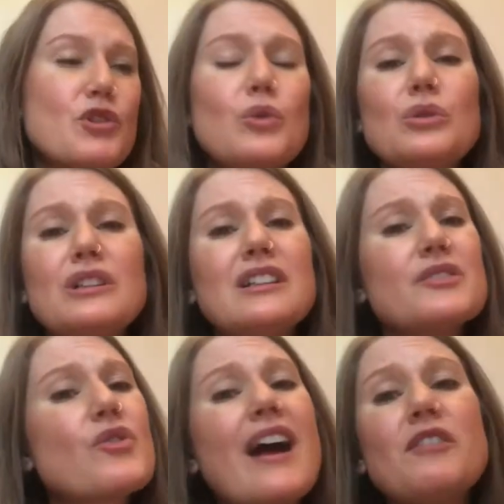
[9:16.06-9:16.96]
Cool
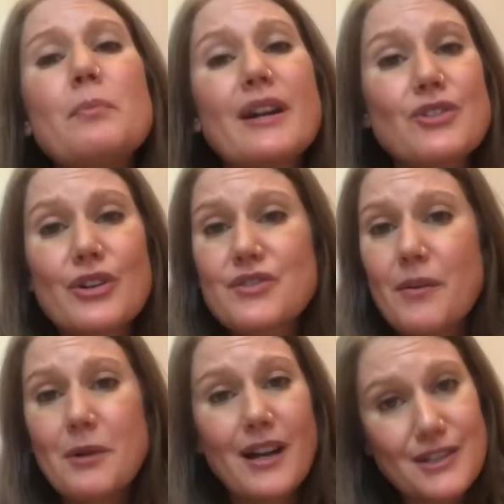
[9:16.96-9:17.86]
travel pictures
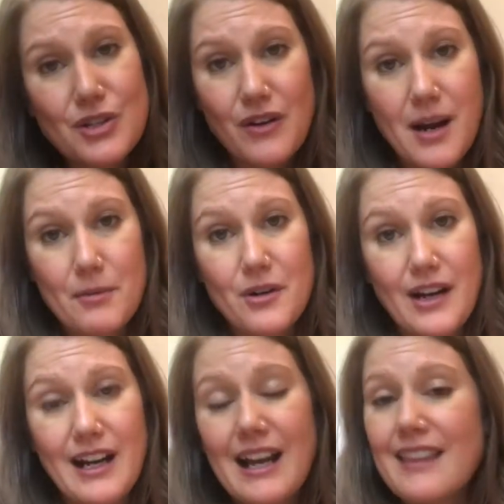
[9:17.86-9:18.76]
from your Instagram are
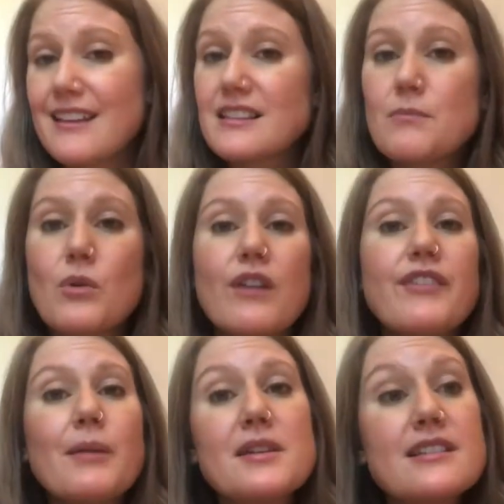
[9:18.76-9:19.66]
great. I think the more
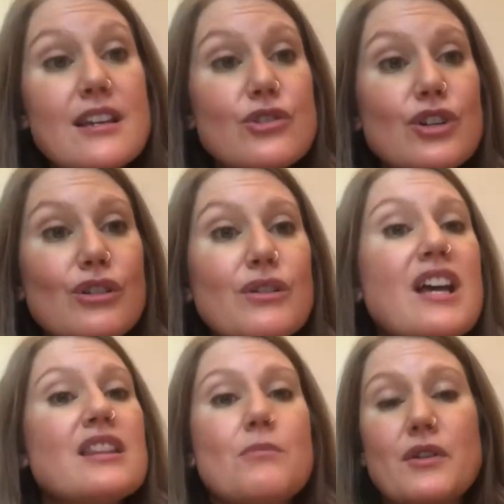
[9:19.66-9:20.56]
family sees you,
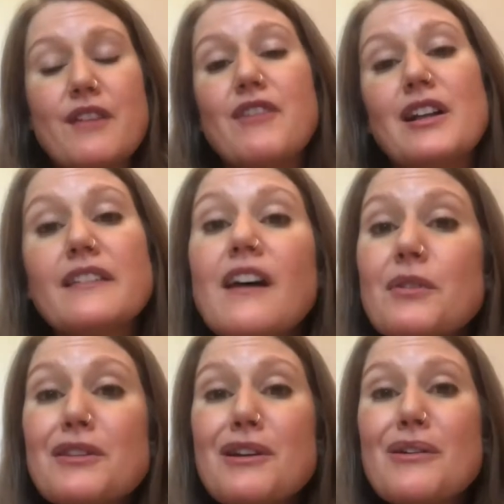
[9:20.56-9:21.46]
the more they fall in love
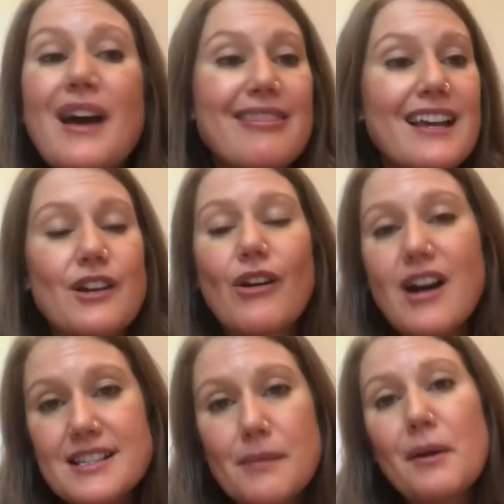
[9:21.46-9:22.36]
with you and think you're
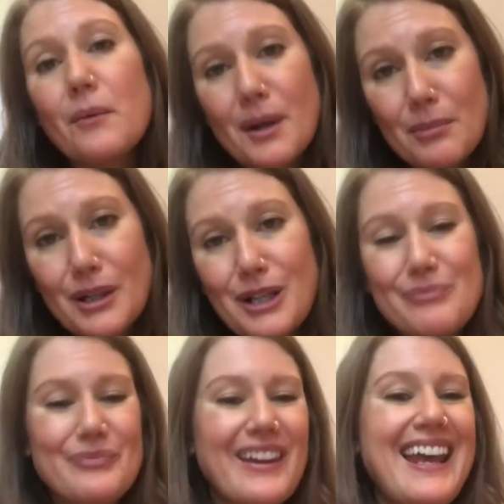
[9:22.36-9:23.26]
awesome and want to book
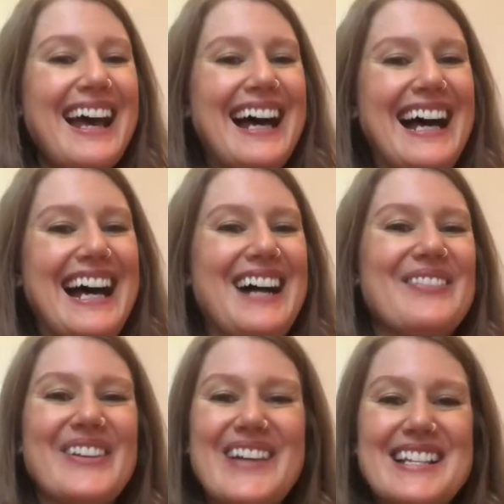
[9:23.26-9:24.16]
you.
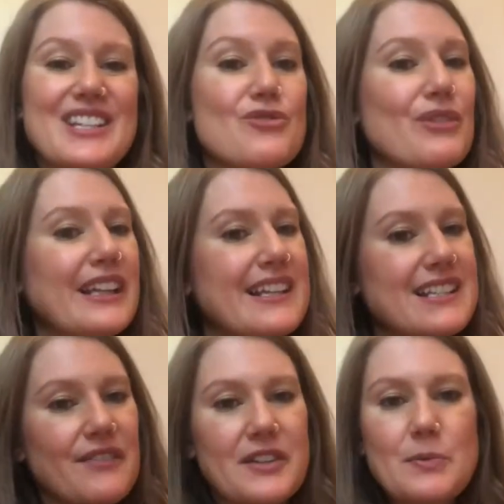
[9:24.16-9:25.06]
The rest is really
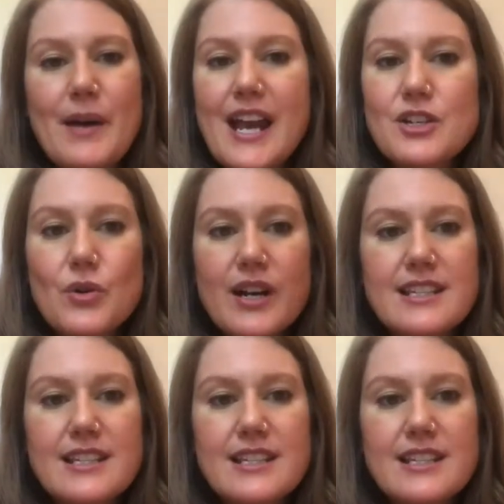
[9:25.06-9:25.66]
self-explanatory.